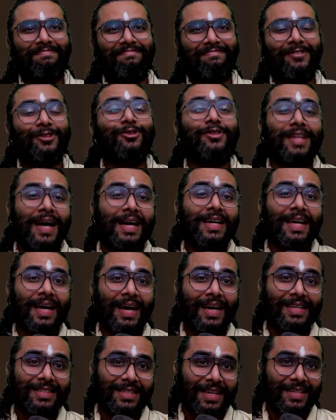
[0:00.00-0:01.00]
So that
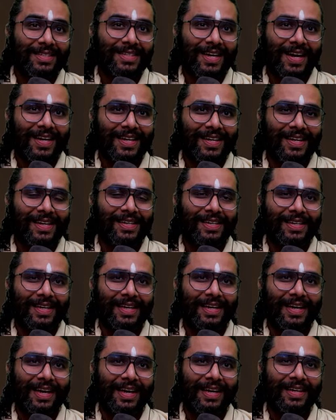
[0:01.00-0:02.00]
has a starting and a
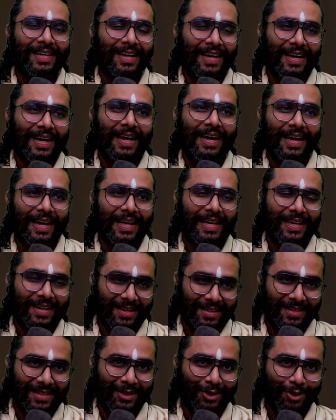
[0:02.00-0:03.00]
deadline, unlike
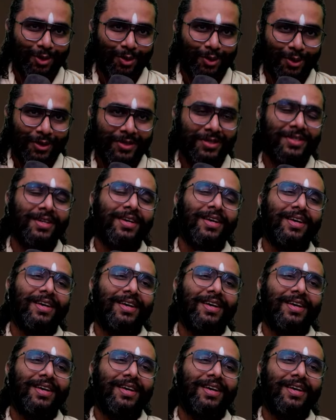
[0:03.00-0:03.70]
this course.